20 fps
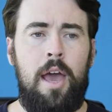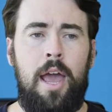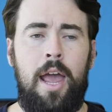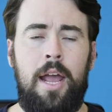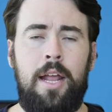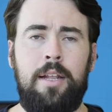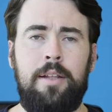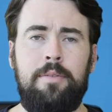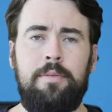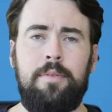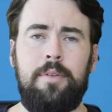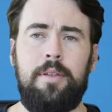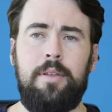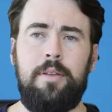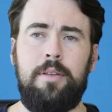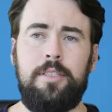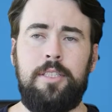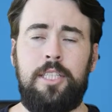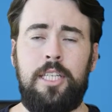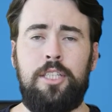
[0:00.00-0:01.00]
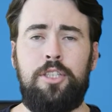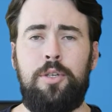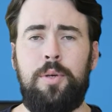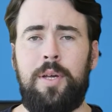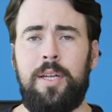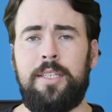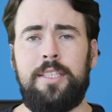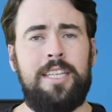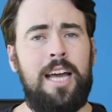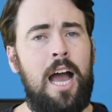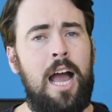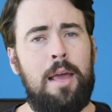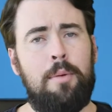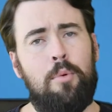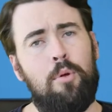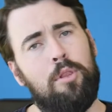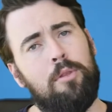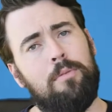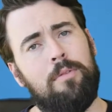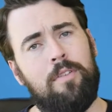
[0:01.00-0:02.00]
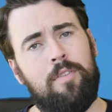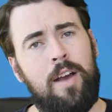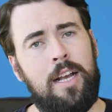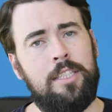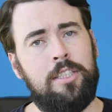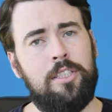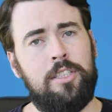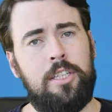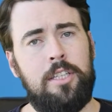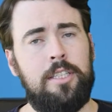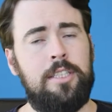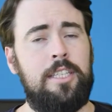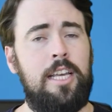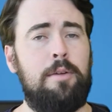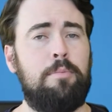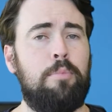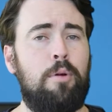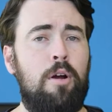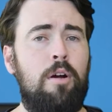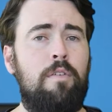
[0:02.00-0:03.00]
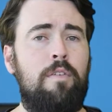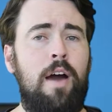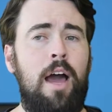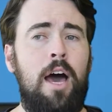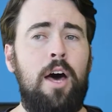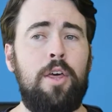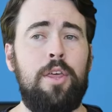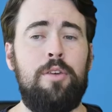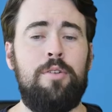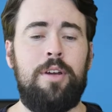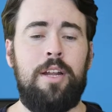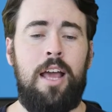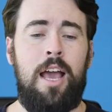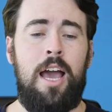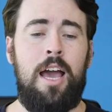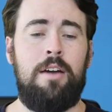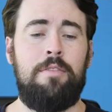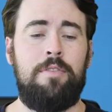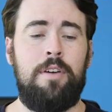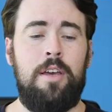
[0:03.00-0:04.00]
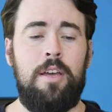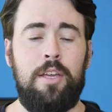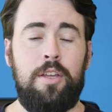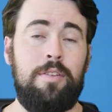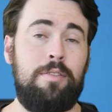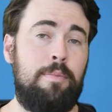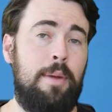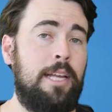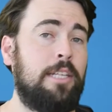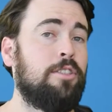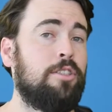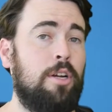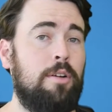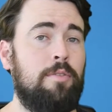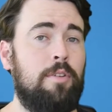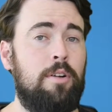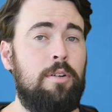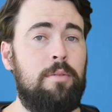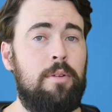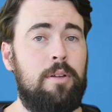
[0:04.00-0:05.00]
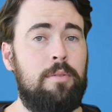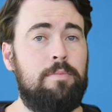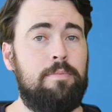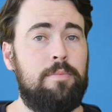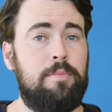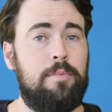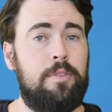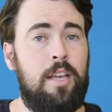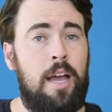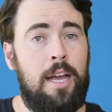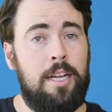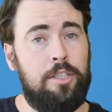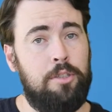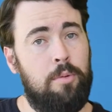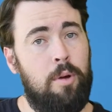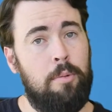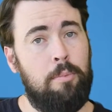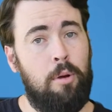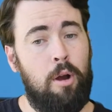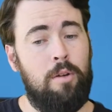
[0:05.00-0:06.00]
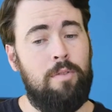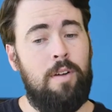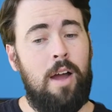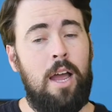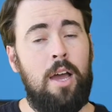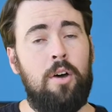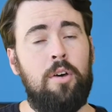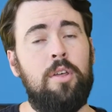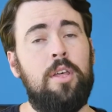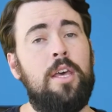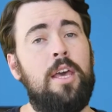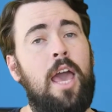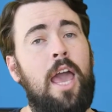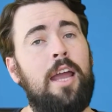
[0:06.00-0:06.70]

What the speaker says: And since you can tie multiple devices to the same profile, you can have your main server tied to one profile,